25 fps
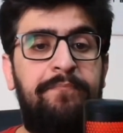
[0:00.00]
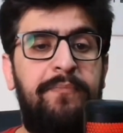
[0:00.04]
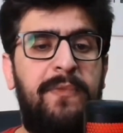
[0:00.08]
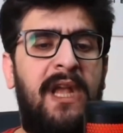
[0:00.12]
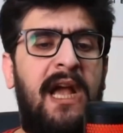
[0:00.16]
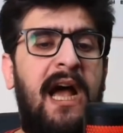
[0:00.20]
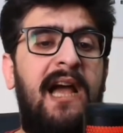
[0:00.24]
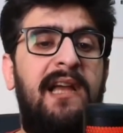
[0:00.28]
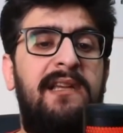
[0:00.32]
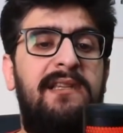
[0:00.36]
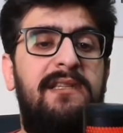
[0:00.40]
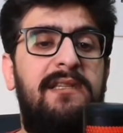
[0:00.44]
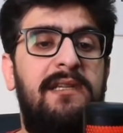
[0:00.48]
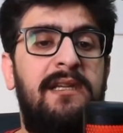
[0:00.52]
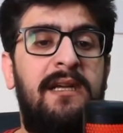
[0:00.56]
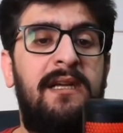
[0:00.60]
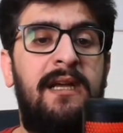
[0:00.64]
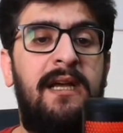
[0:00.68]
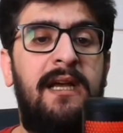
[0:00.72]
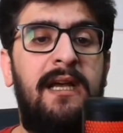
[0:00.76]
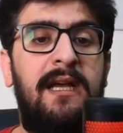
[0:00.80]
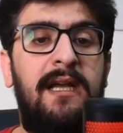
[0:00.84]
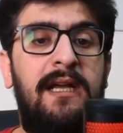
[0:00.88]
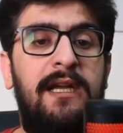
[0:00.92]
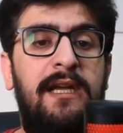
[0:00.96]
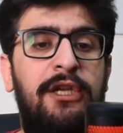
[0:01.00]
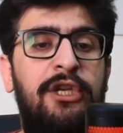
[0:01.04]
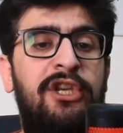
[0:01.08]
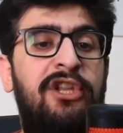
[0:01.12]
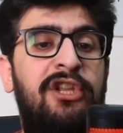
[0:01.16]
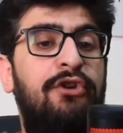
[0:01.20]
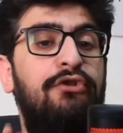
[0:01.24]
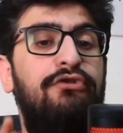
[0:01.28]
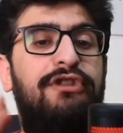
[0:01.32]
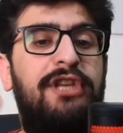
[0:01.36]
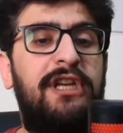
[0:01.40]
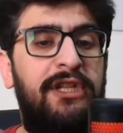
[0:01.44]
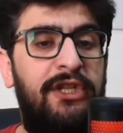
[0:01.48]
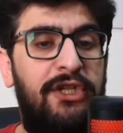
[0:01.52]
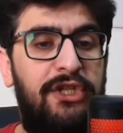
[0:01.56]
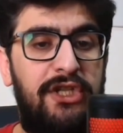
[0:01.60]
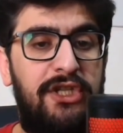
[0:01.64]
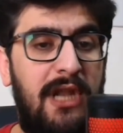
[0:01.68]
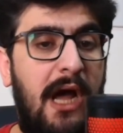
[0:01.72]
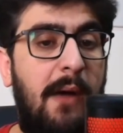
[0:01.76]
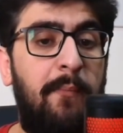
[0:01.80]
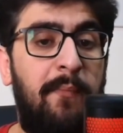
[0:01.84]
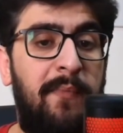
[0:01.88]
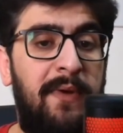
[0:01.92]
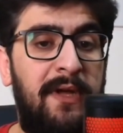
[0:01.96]
Guys, Newton's
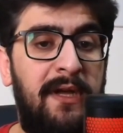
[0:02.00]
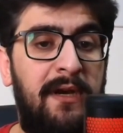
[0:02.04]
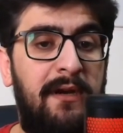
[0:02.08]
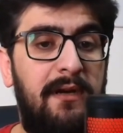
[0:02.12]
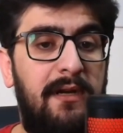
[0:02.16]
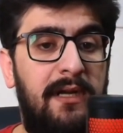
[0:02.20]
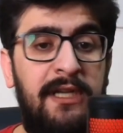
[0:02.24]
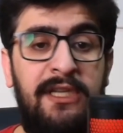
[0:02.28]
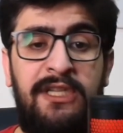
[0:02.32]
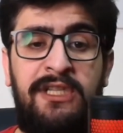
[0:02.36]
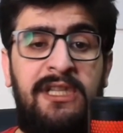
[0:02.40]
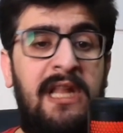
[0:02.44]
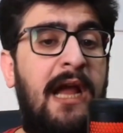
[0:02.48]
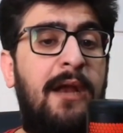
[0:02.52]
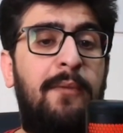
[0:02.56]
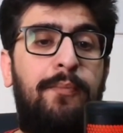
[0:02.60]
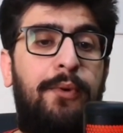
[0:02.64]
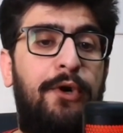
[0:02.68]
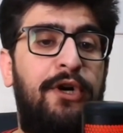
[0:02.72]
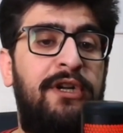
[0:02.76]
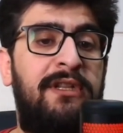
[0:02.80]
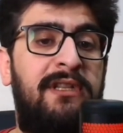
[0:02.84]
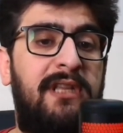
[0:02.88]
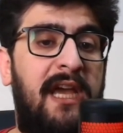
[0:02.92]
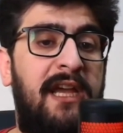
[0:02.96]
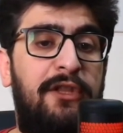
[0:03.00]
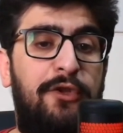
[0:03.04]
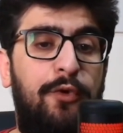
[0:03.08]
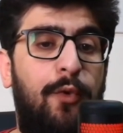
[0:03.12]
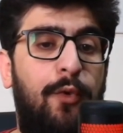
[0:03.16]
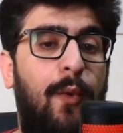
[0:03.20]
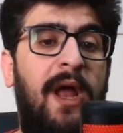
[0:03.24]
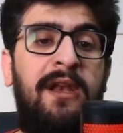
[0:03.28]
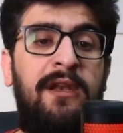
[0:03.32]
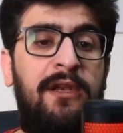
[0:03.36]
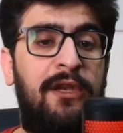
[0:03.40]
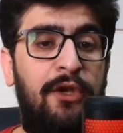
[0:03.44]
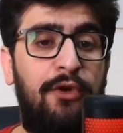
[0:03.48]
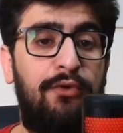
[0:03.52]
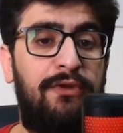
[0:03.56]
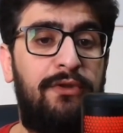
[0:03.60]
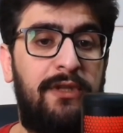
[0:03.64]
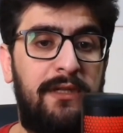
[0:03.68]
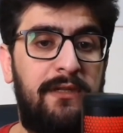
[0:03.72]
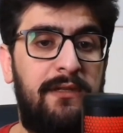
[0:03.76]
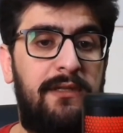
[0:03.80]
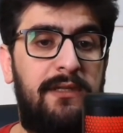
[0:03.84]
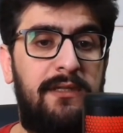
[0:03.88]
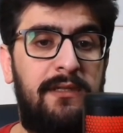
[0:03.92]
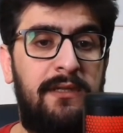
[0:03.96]
number is 9.81
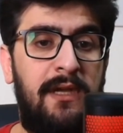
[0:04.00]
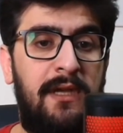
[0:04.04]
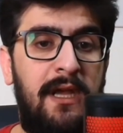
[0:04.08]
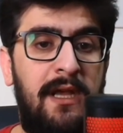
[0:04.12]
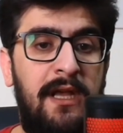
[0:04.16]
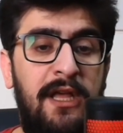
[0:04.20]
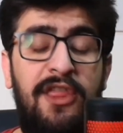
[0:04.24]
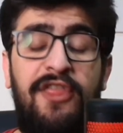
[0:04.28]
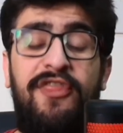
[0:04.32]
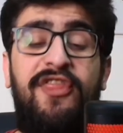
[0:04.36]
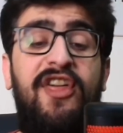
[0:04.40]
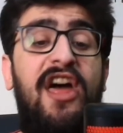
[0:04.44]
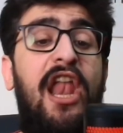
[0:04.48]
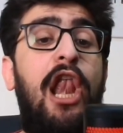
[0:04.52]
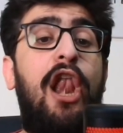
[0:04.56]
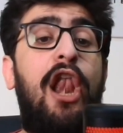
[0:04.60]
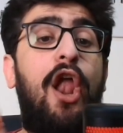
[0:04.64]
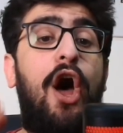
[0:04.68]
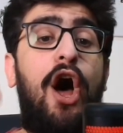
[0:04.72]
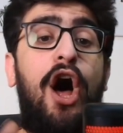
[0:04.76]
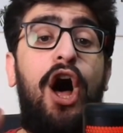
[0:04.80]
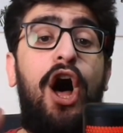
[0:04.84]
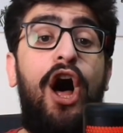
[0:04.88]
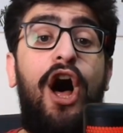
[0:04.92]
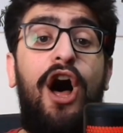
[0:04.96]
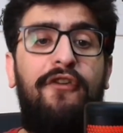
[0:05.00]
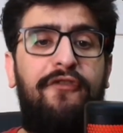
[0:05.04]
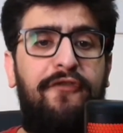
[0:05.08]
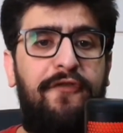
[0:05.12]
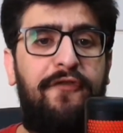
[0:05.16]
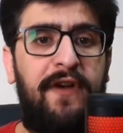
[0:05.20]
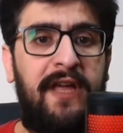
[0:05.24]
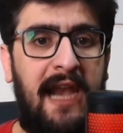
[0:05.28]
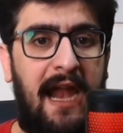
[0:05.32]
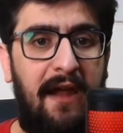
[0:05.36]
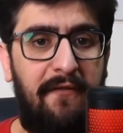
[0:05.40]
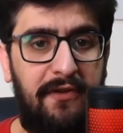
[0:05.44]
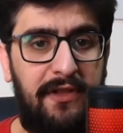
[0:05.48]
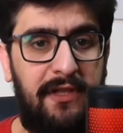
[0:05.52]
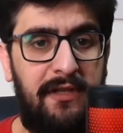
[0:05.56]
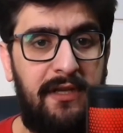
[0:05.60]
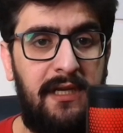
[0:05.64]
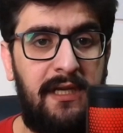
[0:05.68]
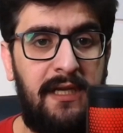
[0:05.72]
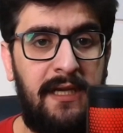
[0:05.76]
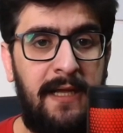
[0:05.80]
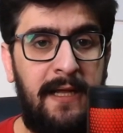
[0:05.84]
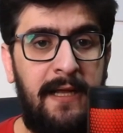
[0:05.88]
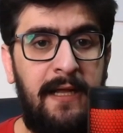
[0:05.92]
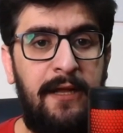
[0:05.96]
newtons. The law of gravity.